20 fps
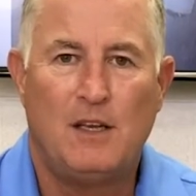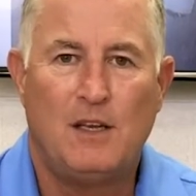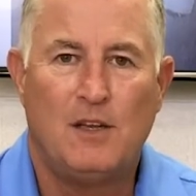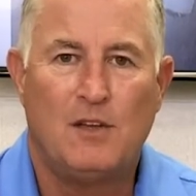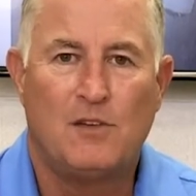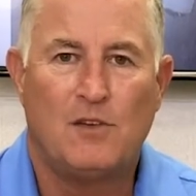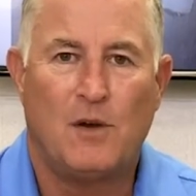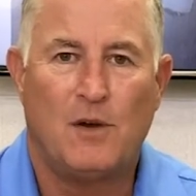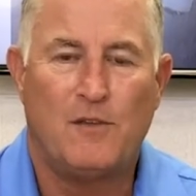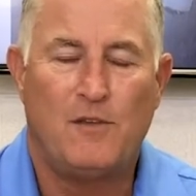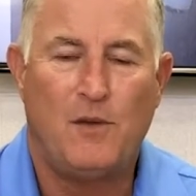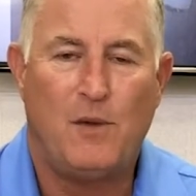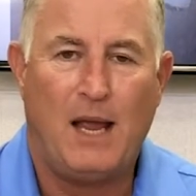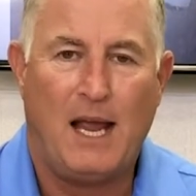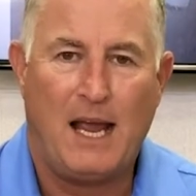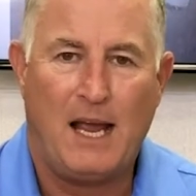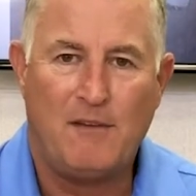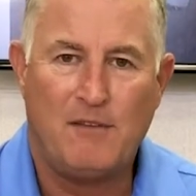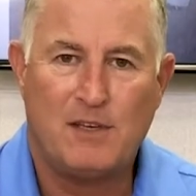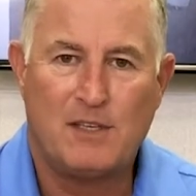So if you
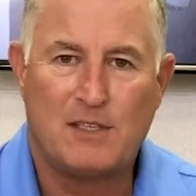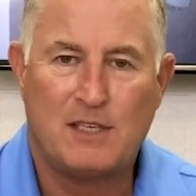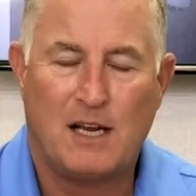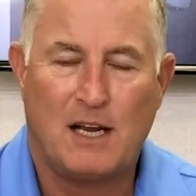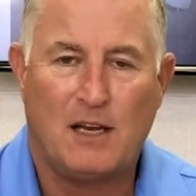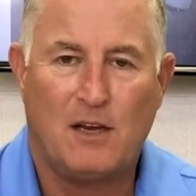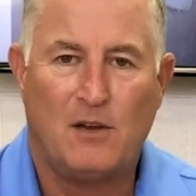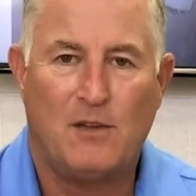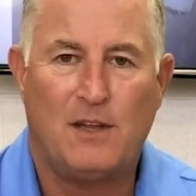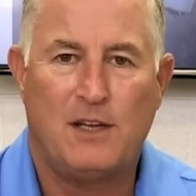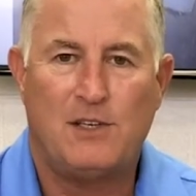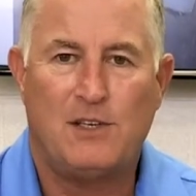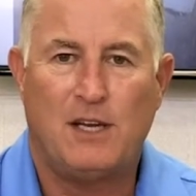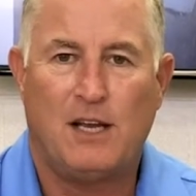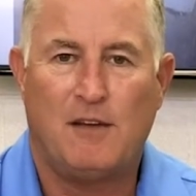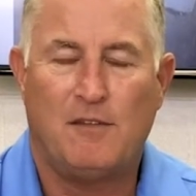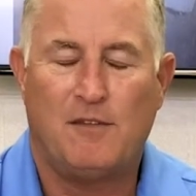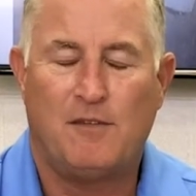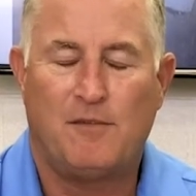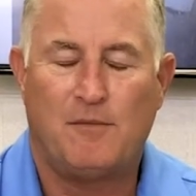have a silo that you
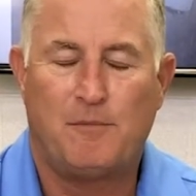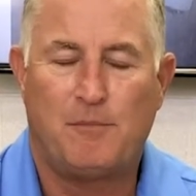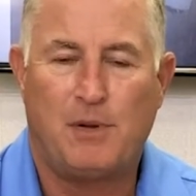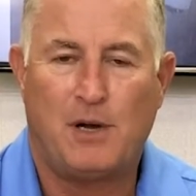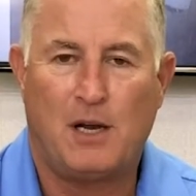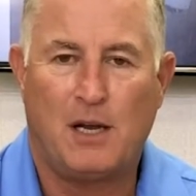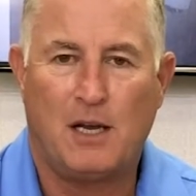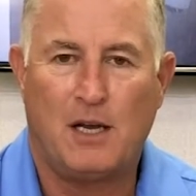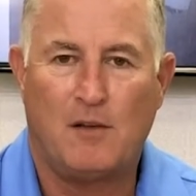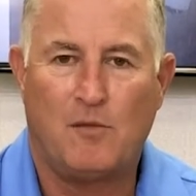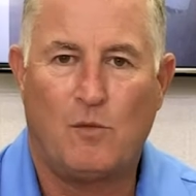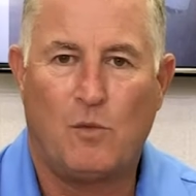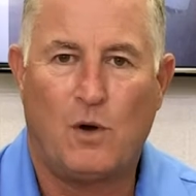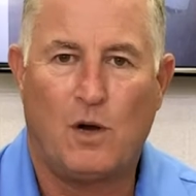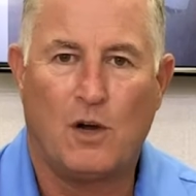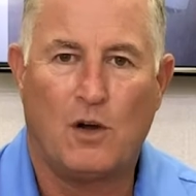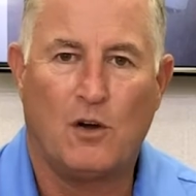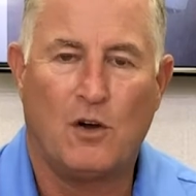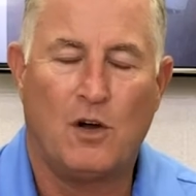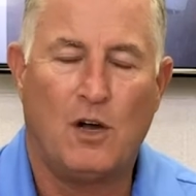have ponding of
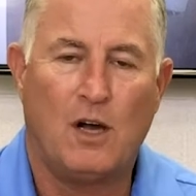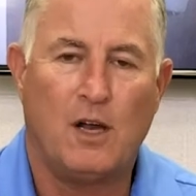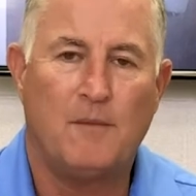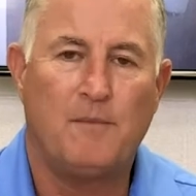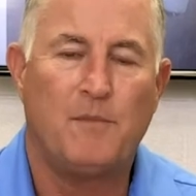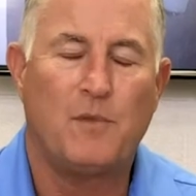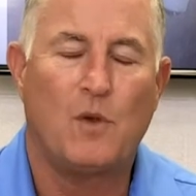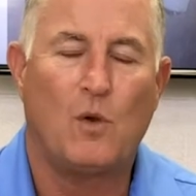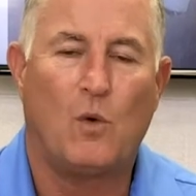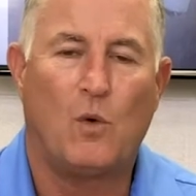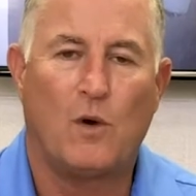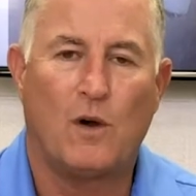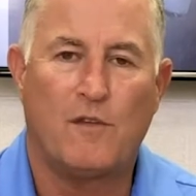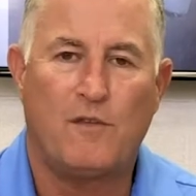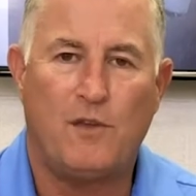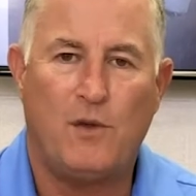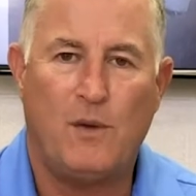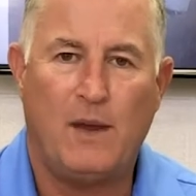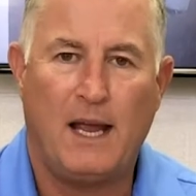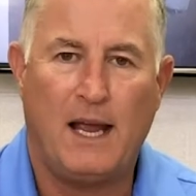water on, or if
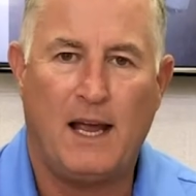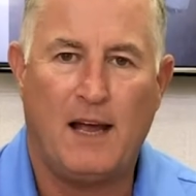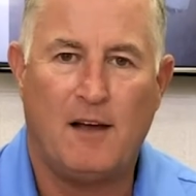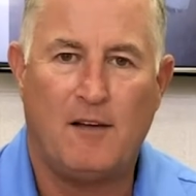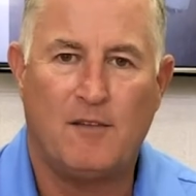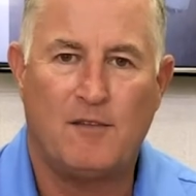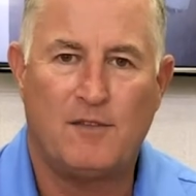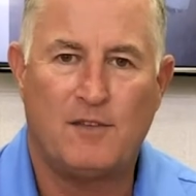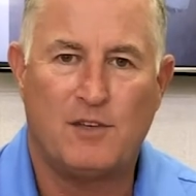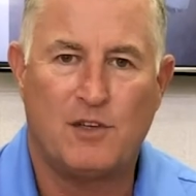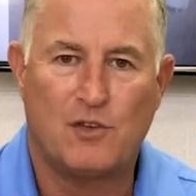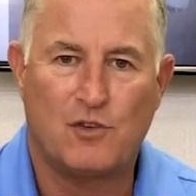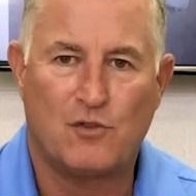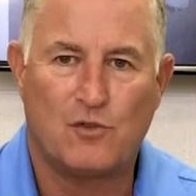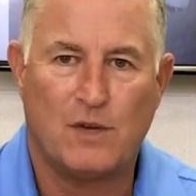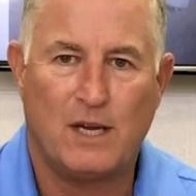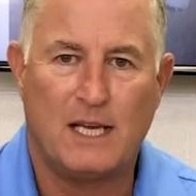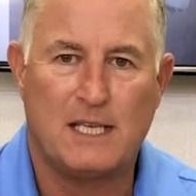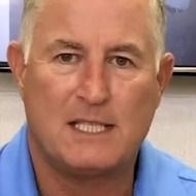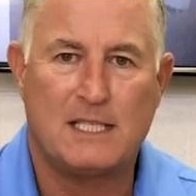you have
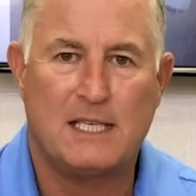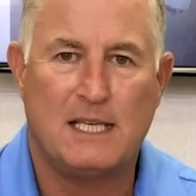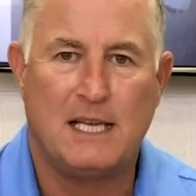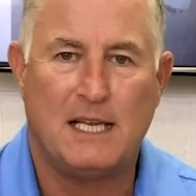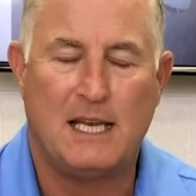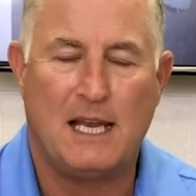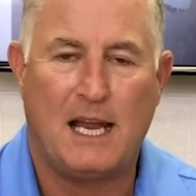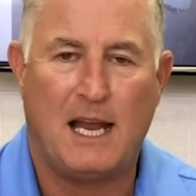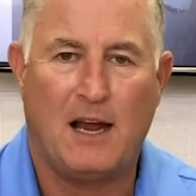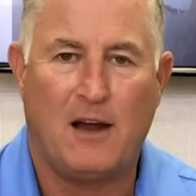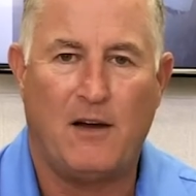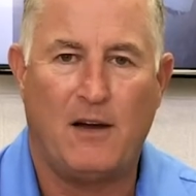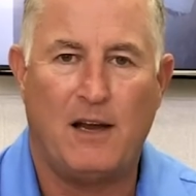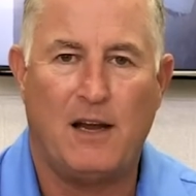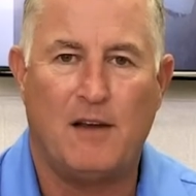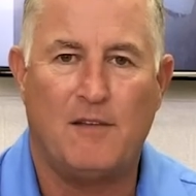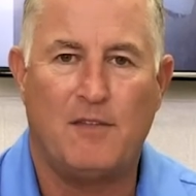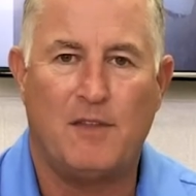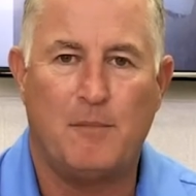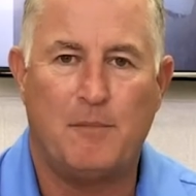distress in the area
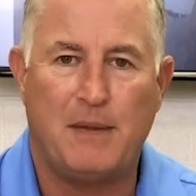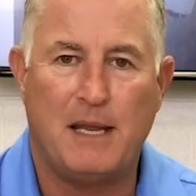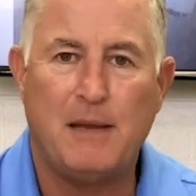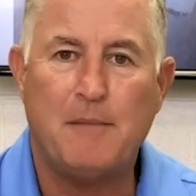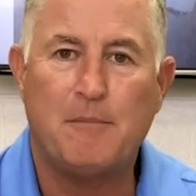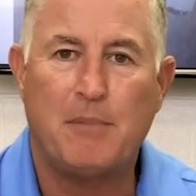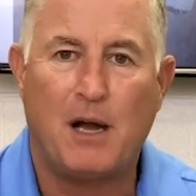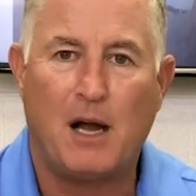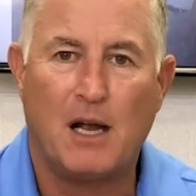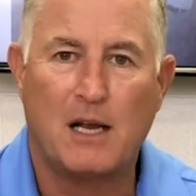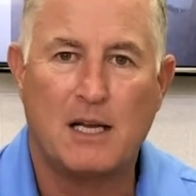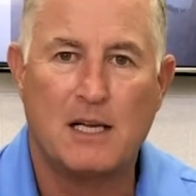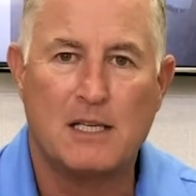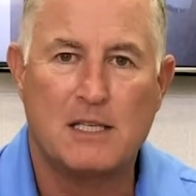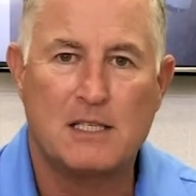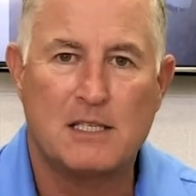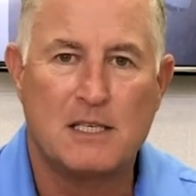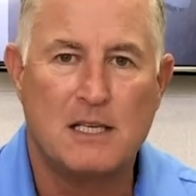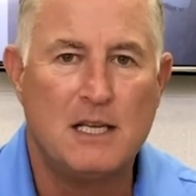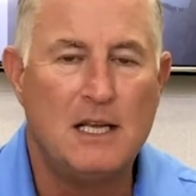of the beam
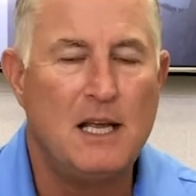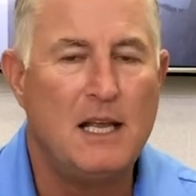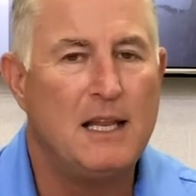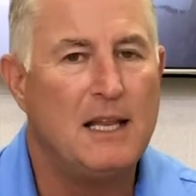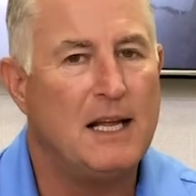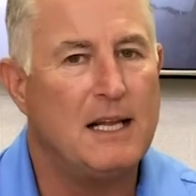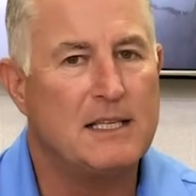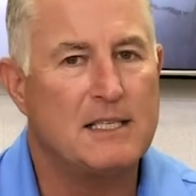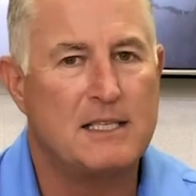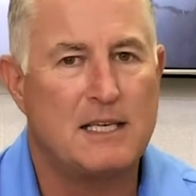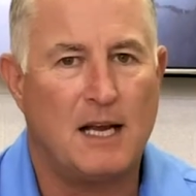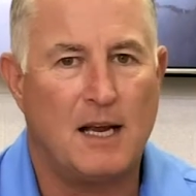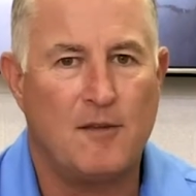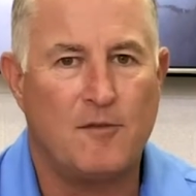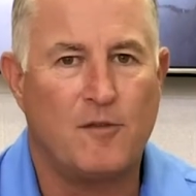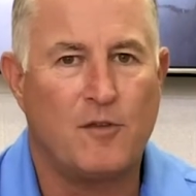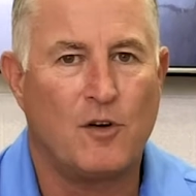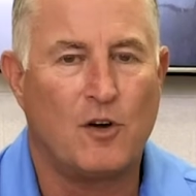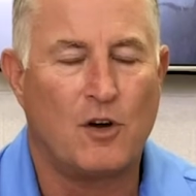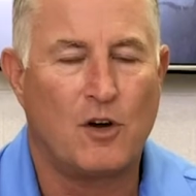pockets, that's time
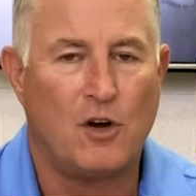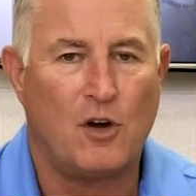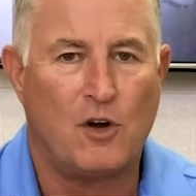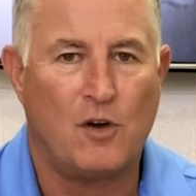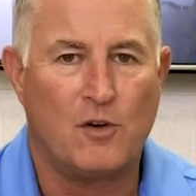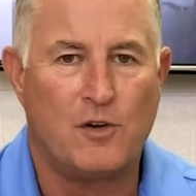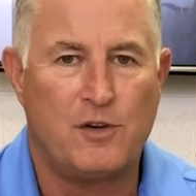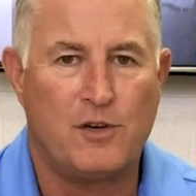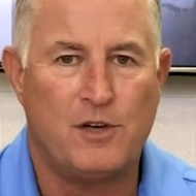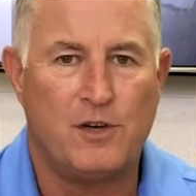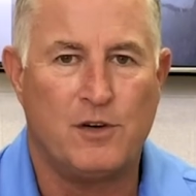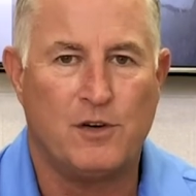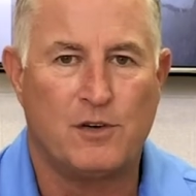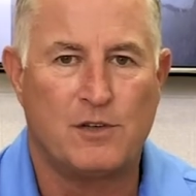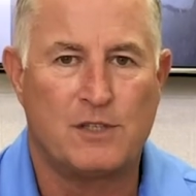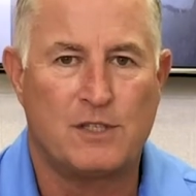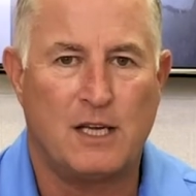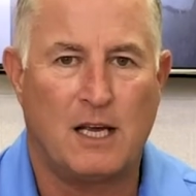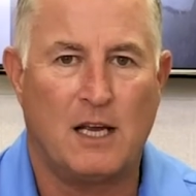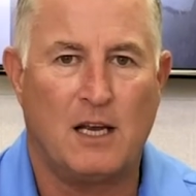for a call to your
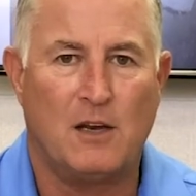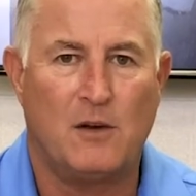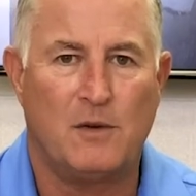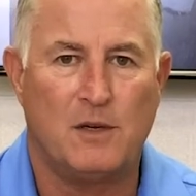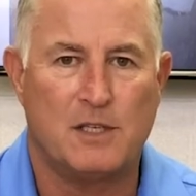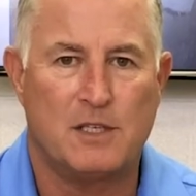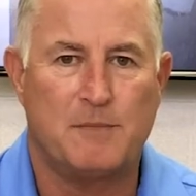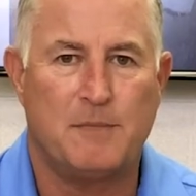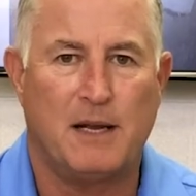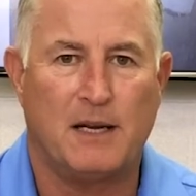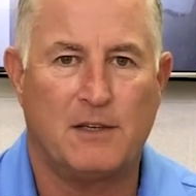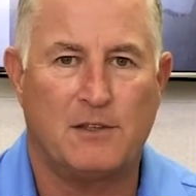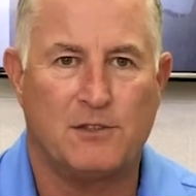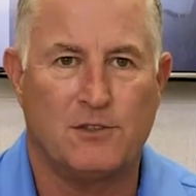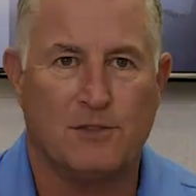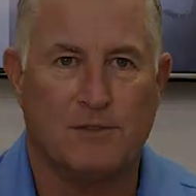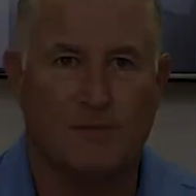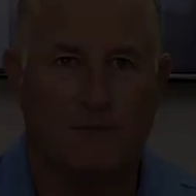silo inspection.